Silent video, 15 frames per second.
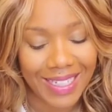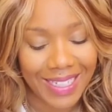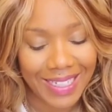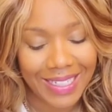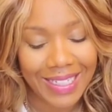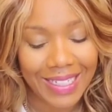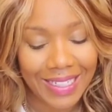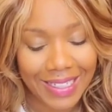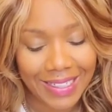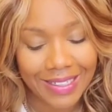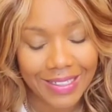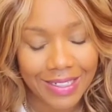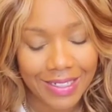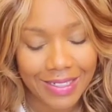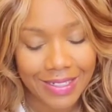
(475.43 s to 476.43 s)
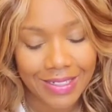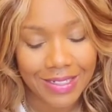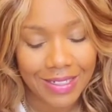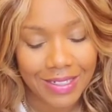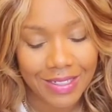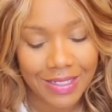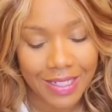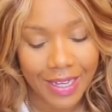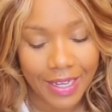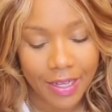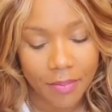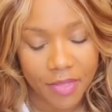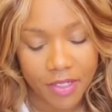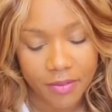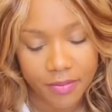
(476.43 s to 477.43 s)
Any endings needed to happen.